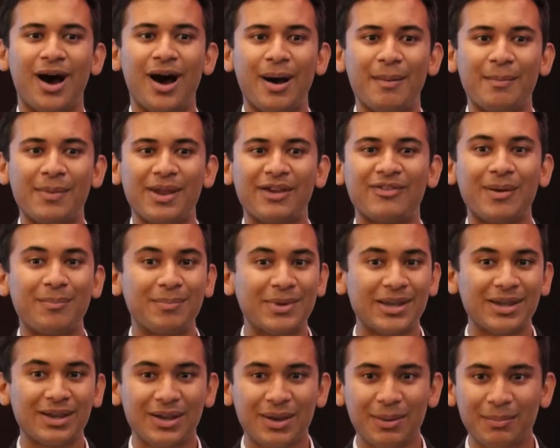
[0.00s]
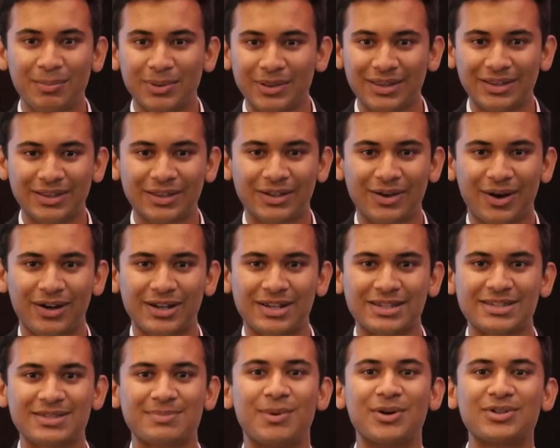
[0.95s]
Um, if I'm being completely
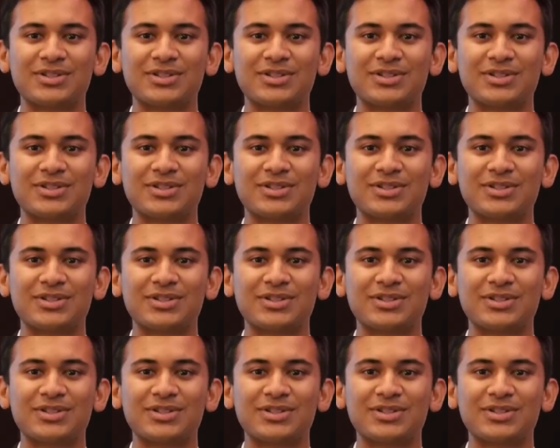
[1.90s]
honest,